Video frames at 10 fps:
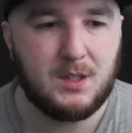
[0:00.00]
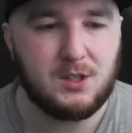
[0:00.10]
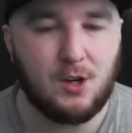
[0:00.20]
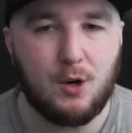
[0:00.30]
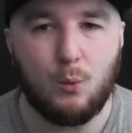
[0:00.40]

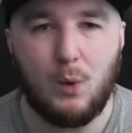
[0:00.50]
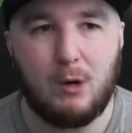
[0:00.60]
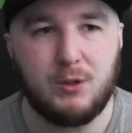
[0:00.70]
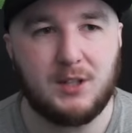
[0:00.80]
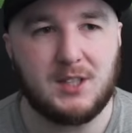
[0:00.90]
So
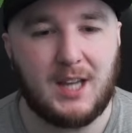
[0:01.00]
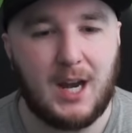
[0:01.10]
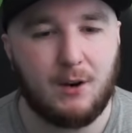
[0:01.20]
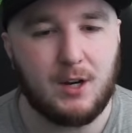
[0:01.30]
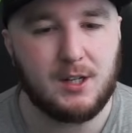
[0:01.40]
well done to
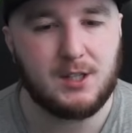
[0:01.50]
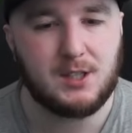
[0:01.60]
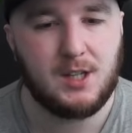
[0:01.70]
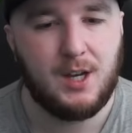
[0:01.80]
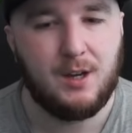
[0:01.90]

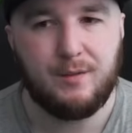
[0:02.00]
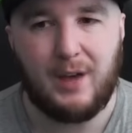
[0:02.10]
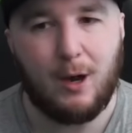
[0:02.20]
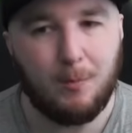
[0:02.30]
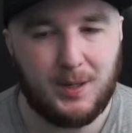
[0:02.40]
Karius for
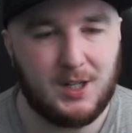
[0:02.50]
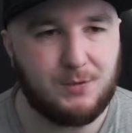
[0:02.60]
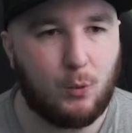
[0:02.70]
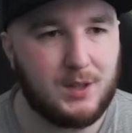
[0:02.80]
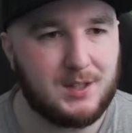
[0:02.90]
helping us
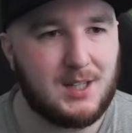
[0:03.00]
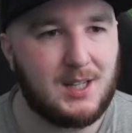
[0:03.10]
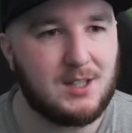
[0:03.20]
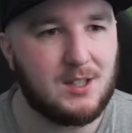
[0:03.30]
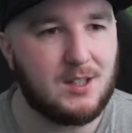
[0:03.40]
for one
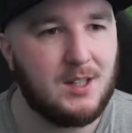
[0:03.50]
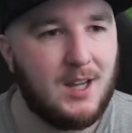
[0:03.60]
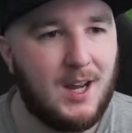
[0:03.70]
season.